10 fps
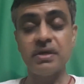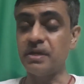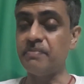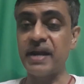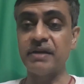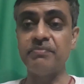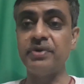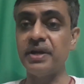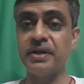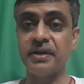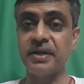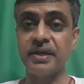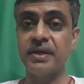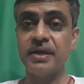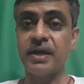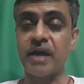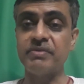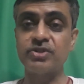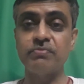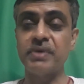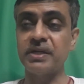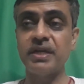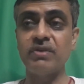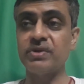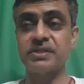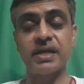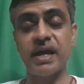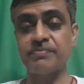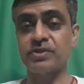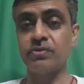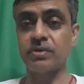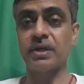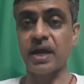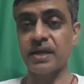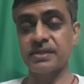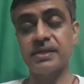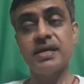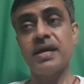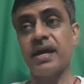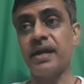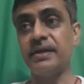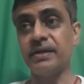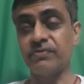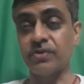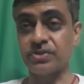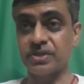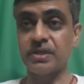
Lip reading: He batted brilliantly. I mean, Shubman Gill was an absolute class. And of course,